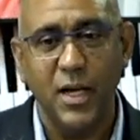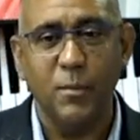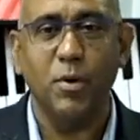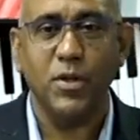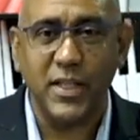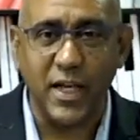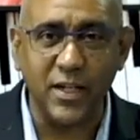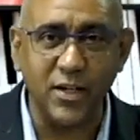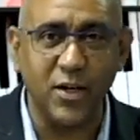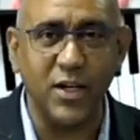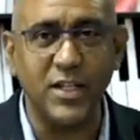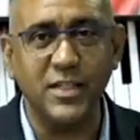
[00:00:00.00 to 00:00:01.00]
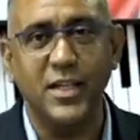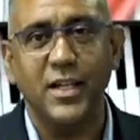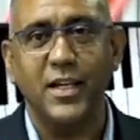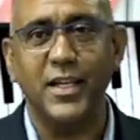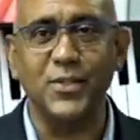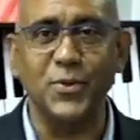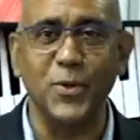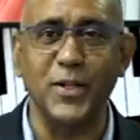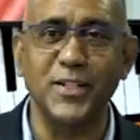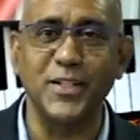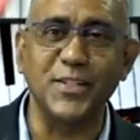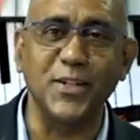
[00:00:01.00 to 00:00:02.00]
but that noise is going
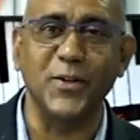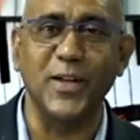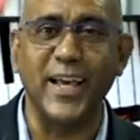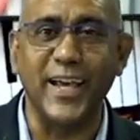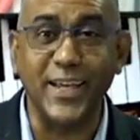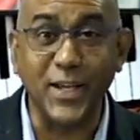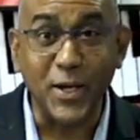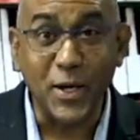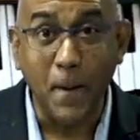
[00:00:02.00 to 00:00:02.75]
to sound like